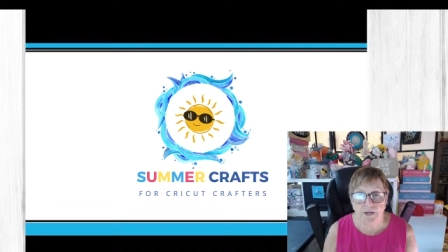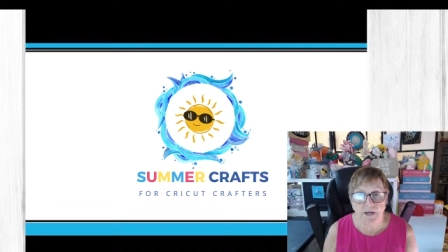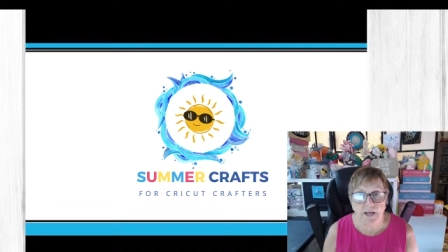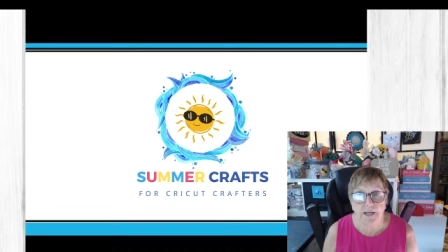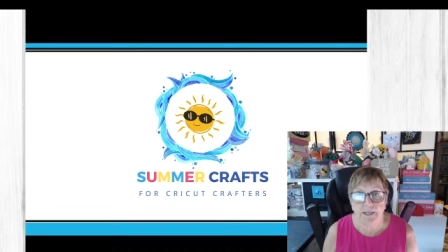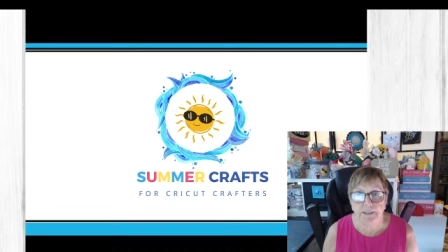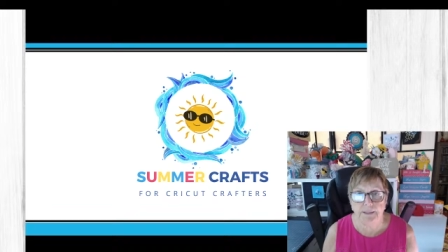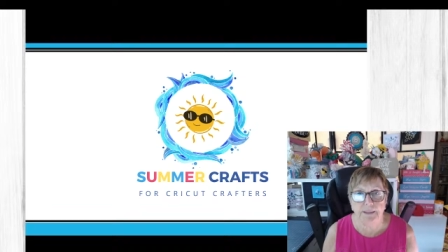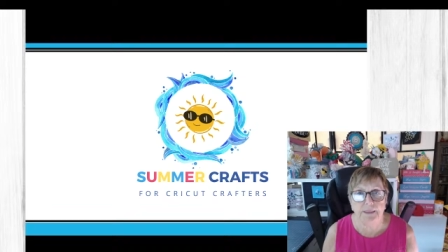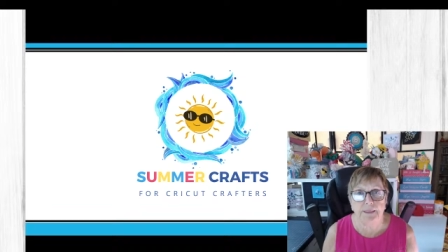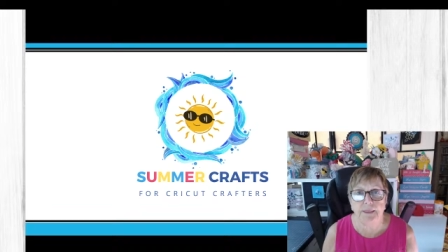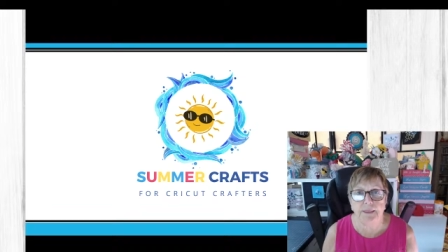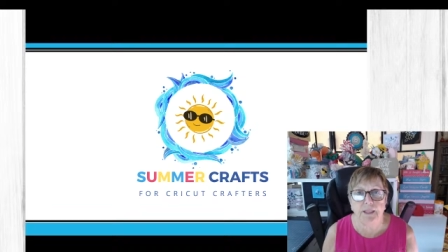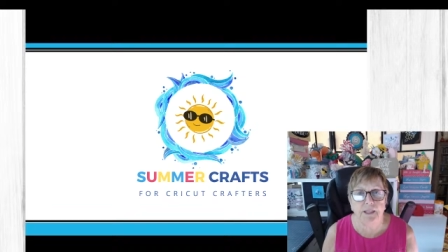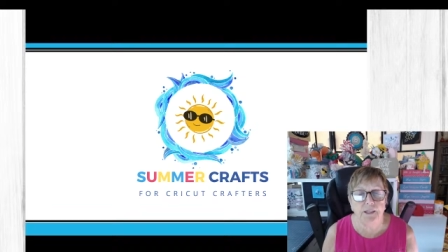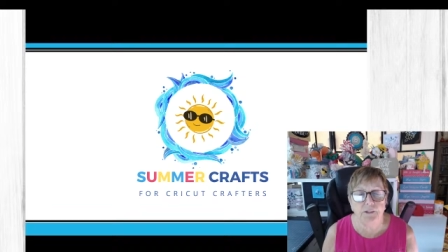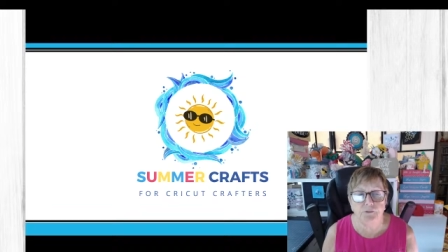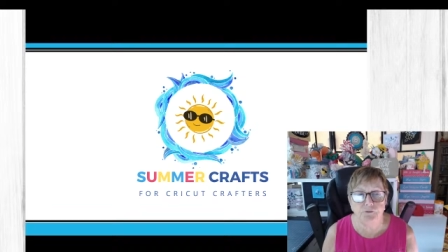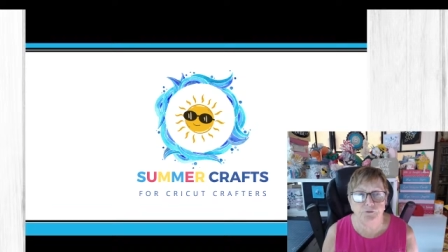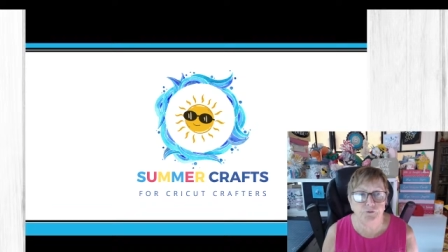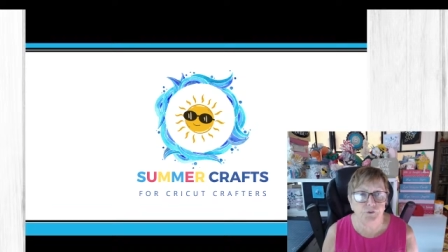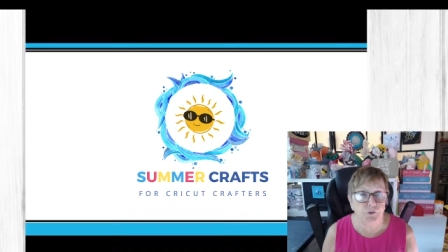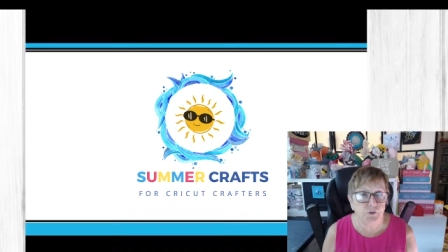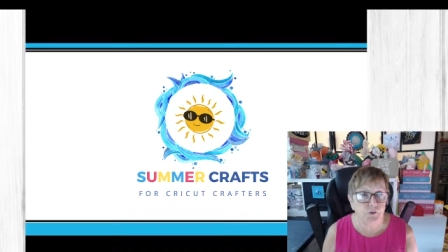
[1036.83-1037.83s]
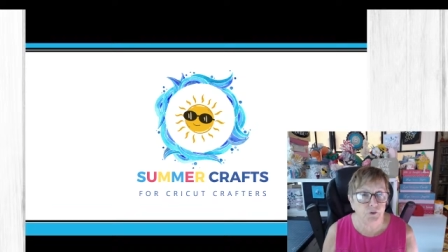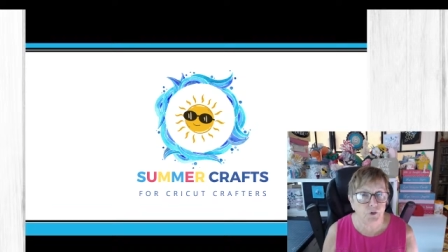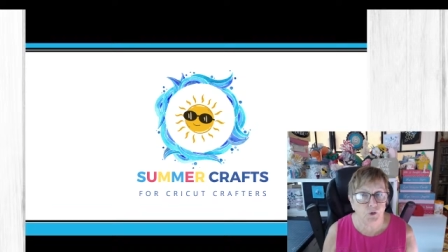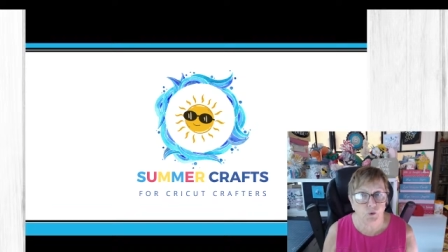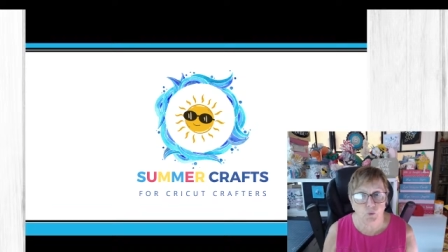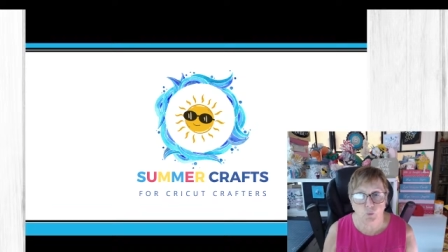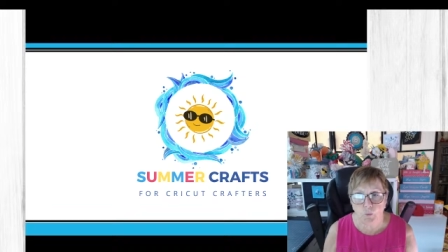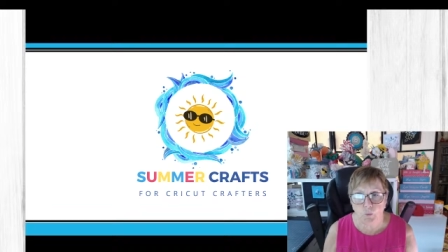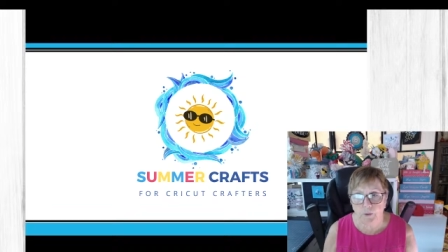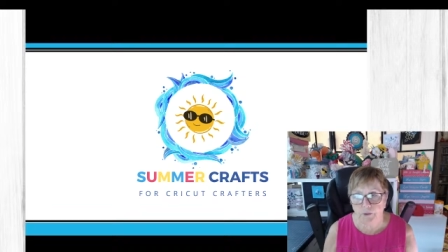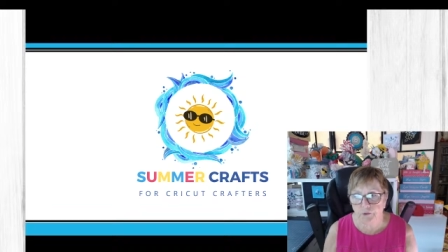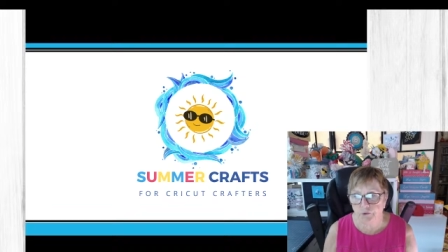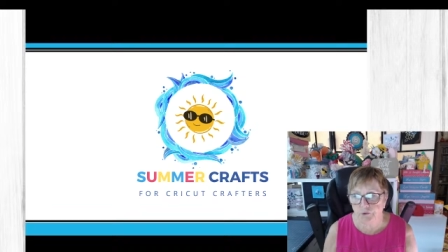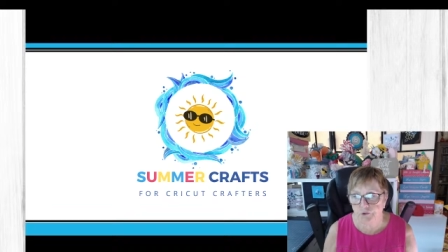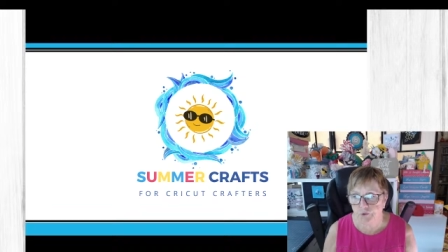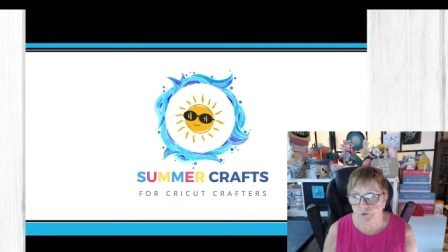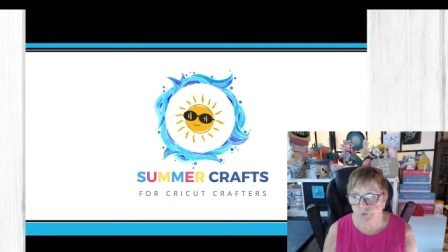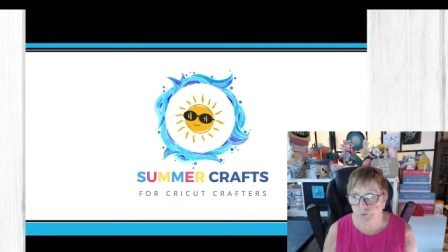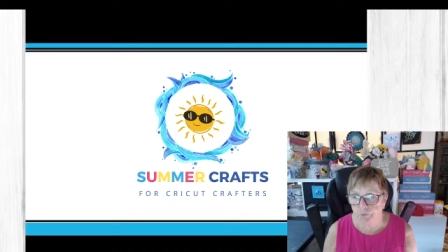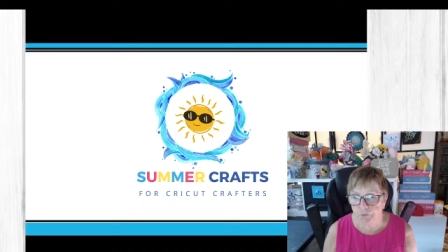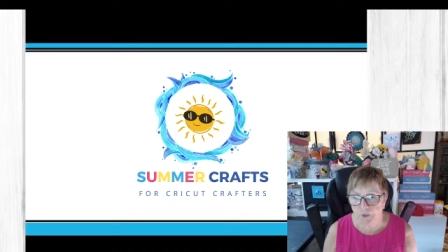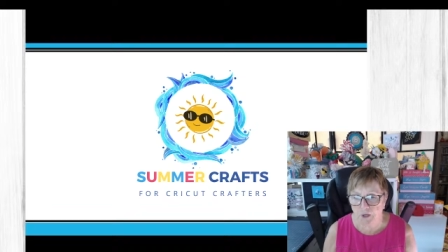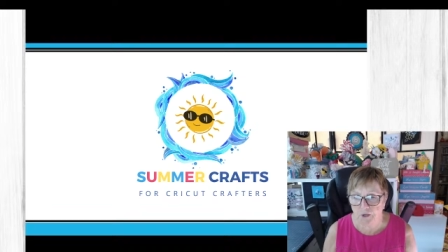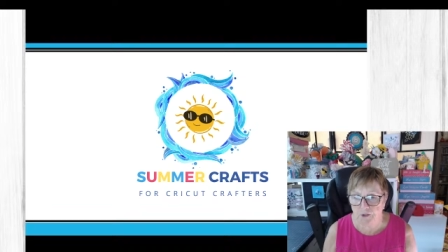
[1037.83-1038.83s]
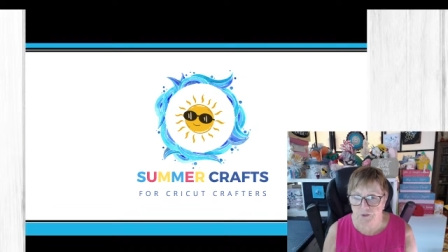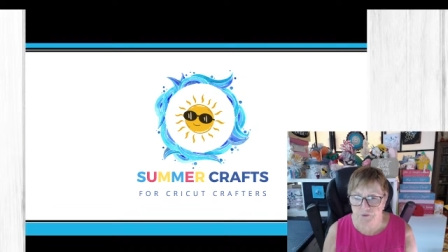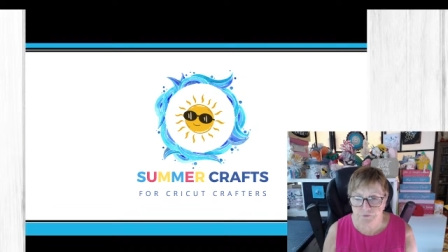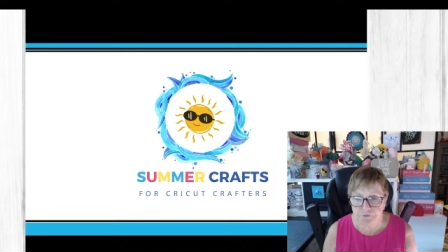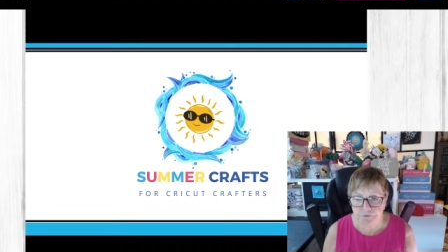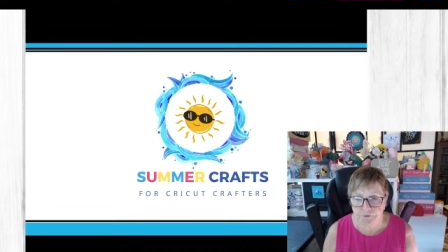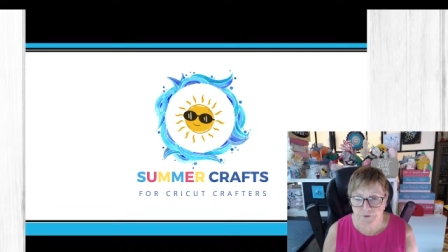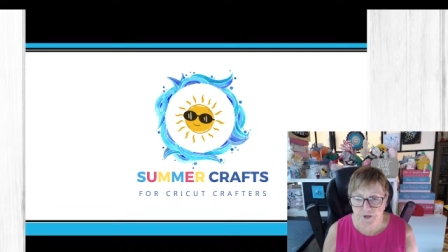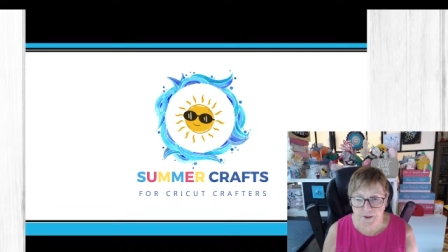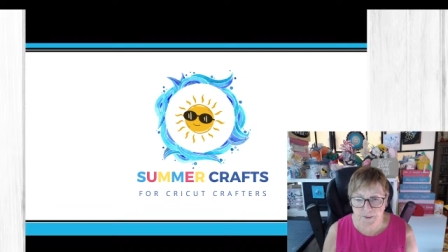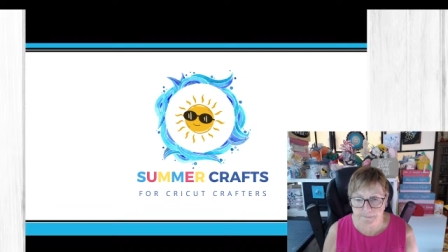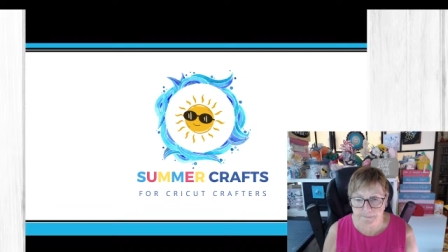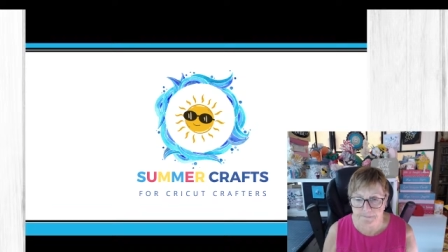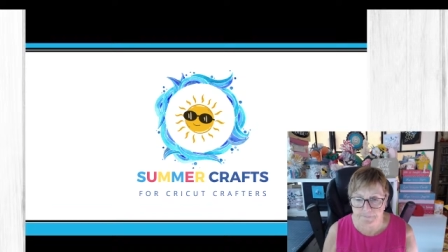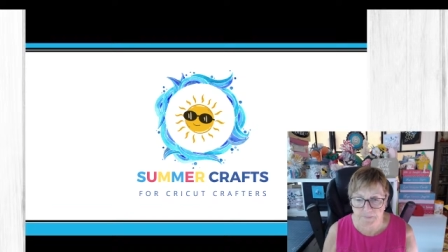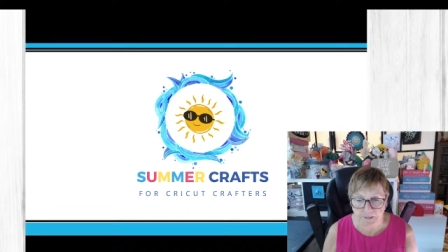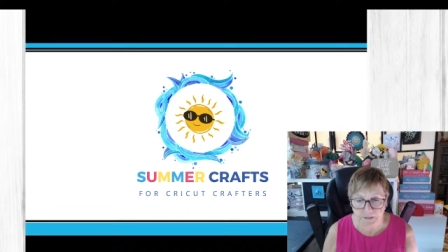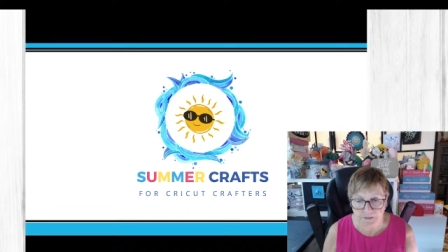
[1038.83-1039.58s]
I'd love to know where you are from.